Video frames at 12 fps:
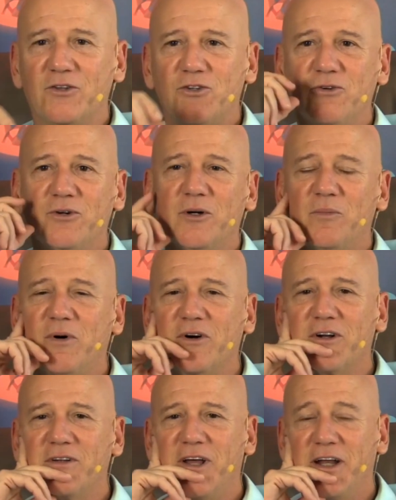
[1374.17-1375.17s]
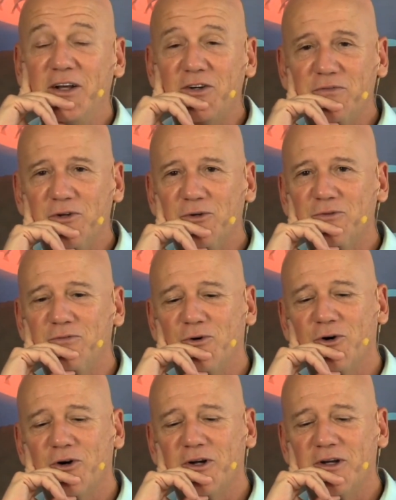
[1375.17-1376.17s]
do an interview
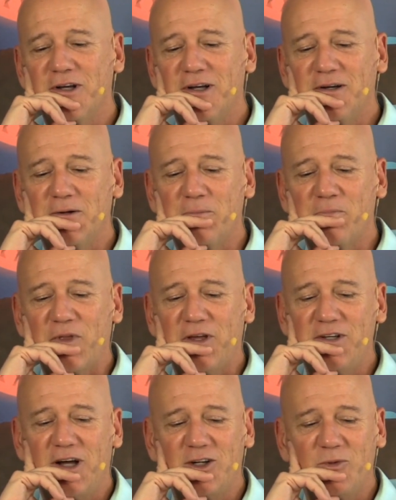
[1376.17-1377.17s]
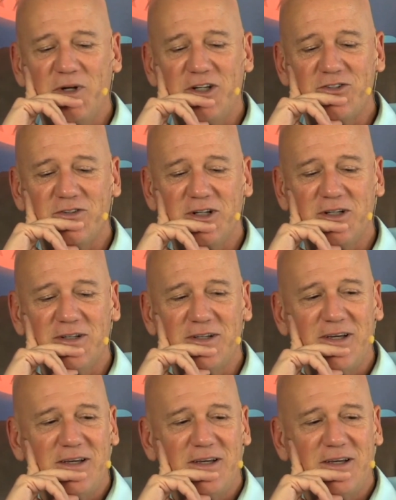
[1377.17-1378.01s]
for a documentary